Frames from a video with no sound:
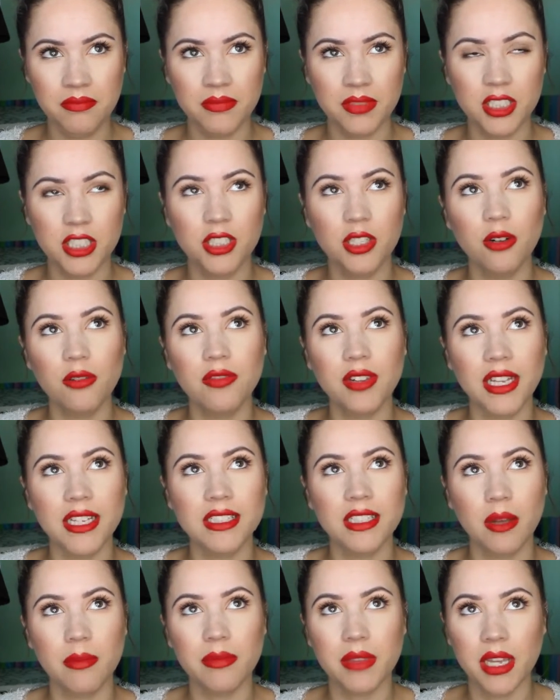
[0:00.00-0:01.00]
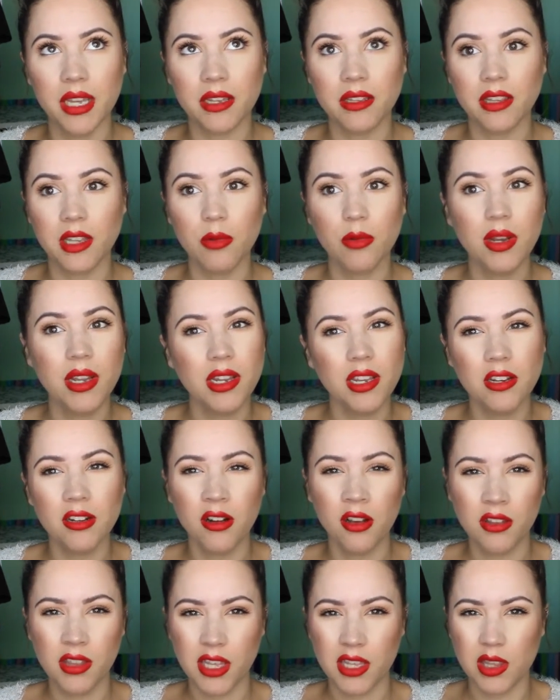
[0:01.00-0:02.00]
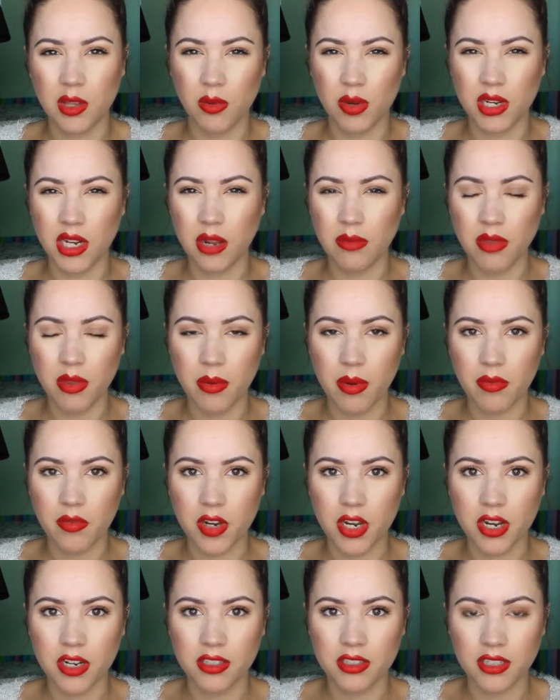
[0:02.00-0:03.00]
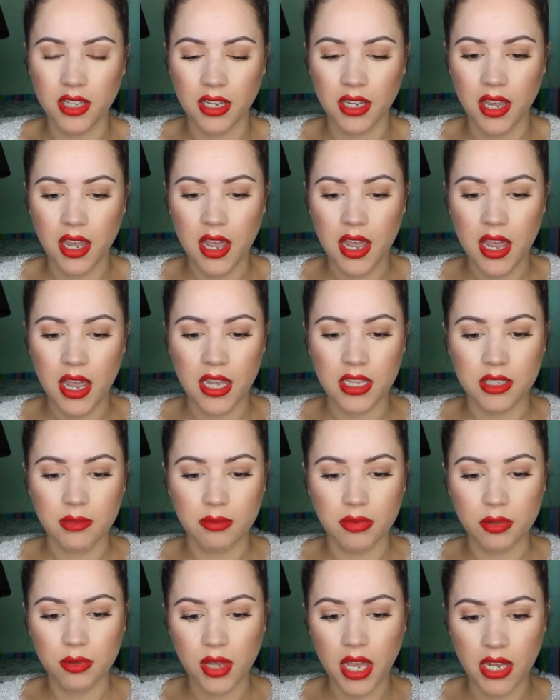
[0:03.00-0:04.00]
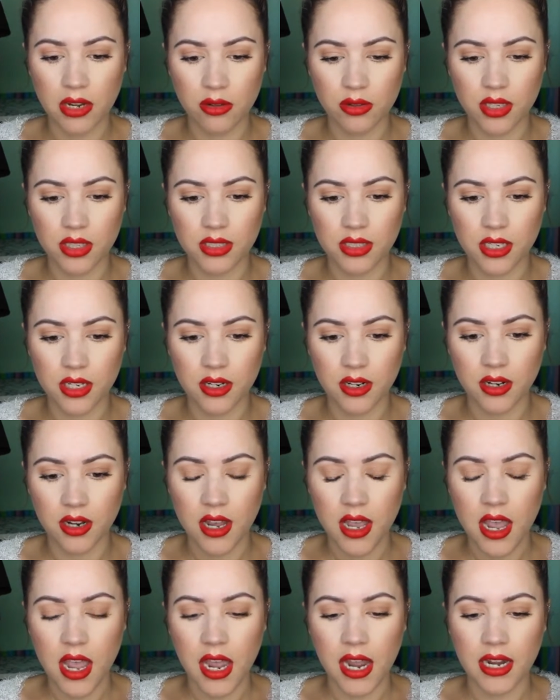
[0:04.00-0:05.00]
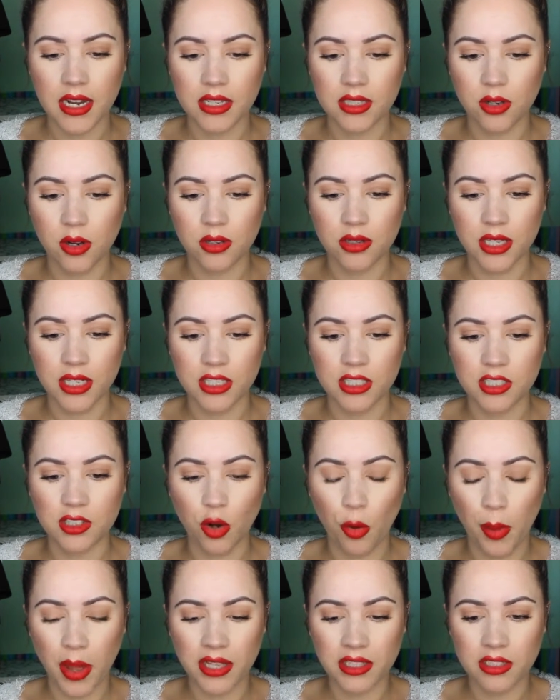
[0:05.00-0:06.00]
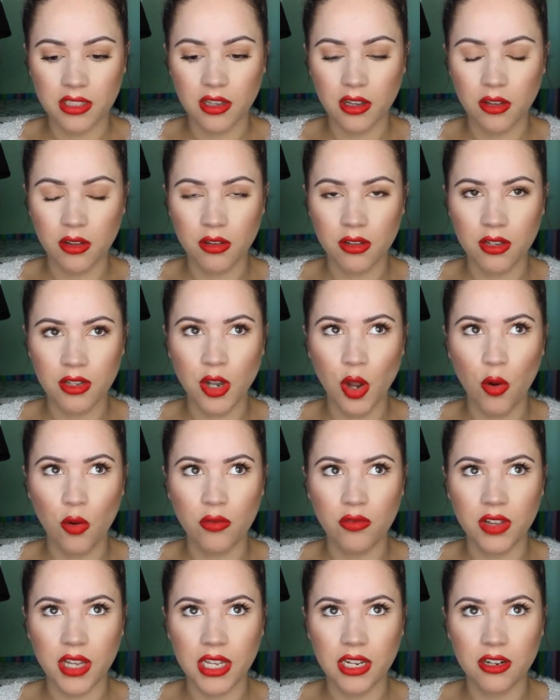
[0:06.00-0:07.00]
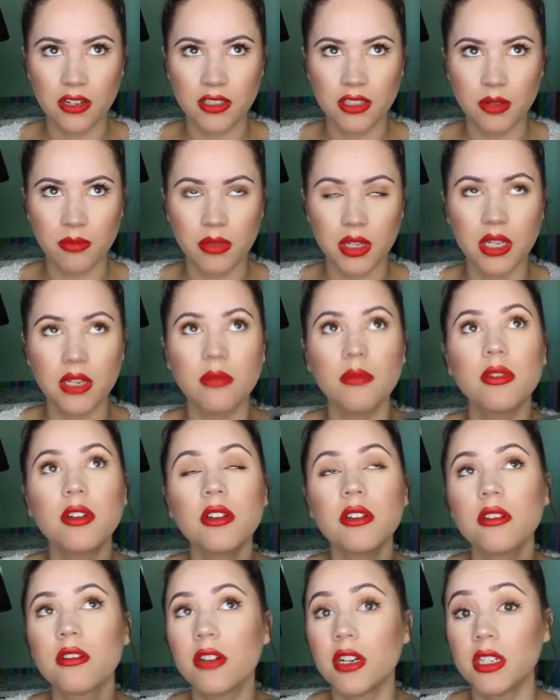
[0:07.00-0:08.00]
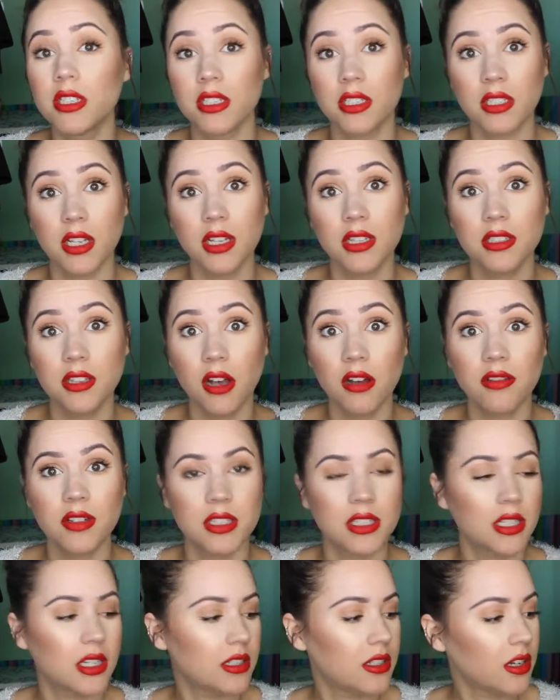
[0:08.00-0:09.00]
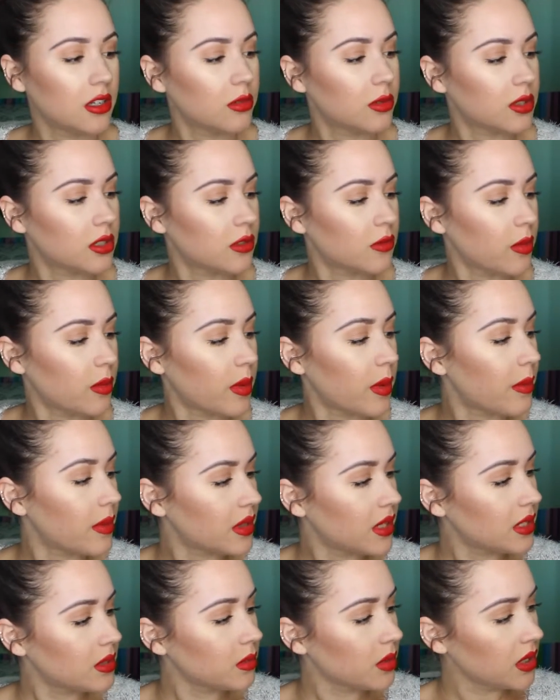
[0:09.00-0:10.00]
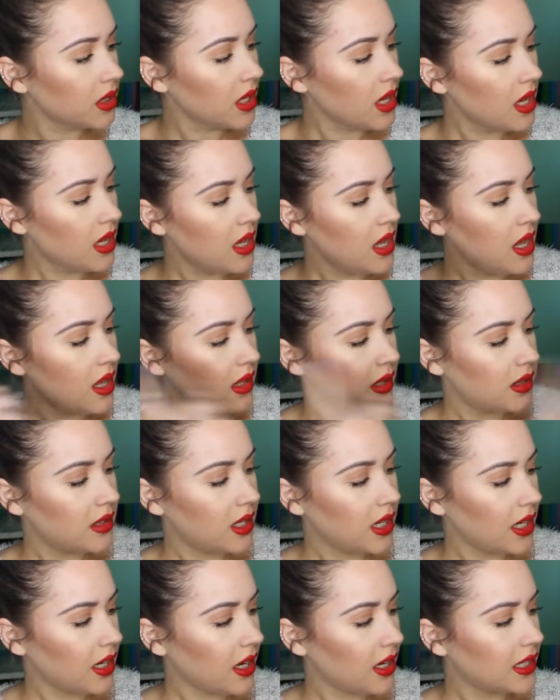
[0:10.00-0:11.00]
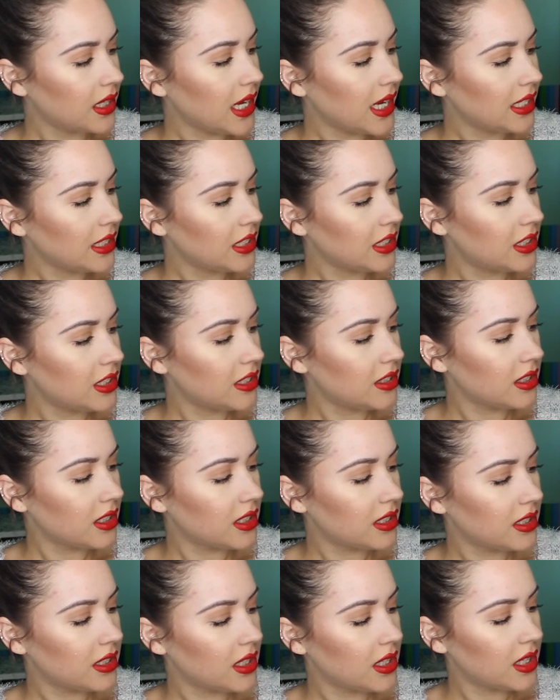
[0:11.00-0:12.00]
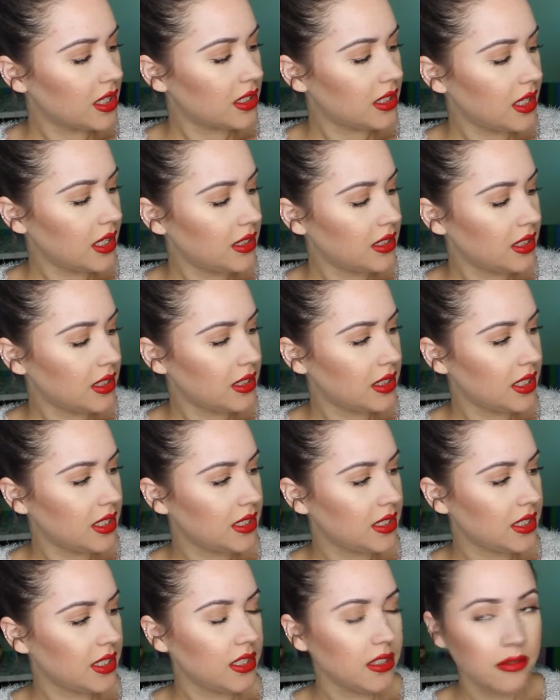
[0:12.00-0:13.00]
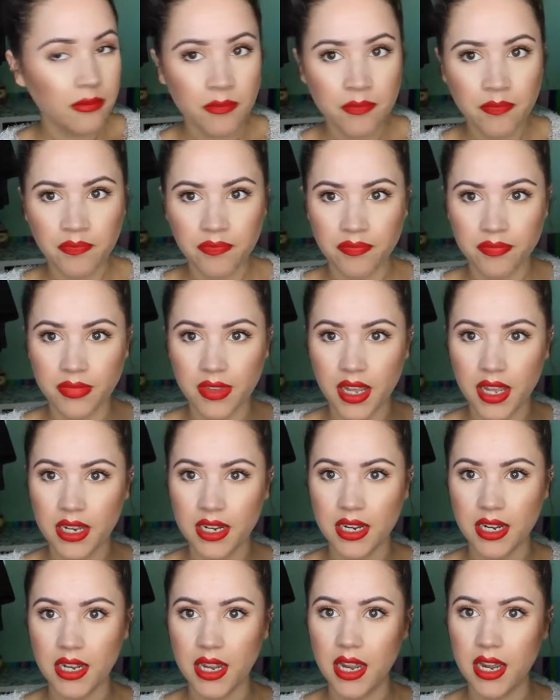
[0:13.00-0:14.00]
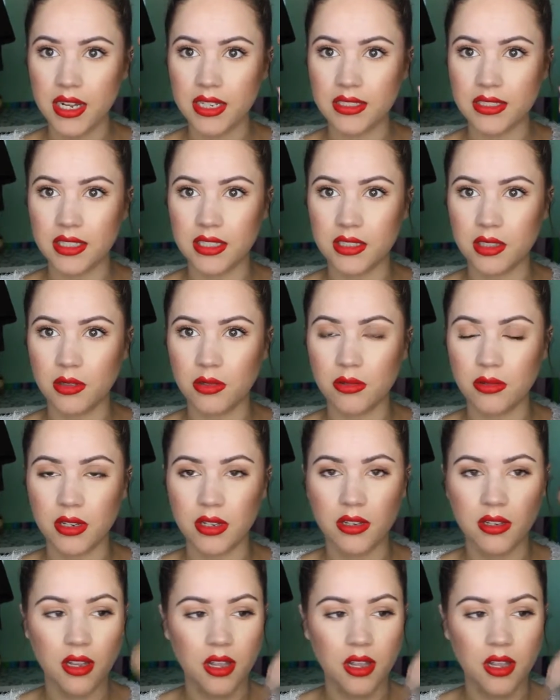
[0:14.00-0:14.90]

snowflake something. They re you know how like they rename them every year. It's like it's a blue candle this year, and it's called like snowman snowflake or something. Good gracious, that's obviously a tongue twister for me. But this one that I got last year is the tis the season, and it has like the little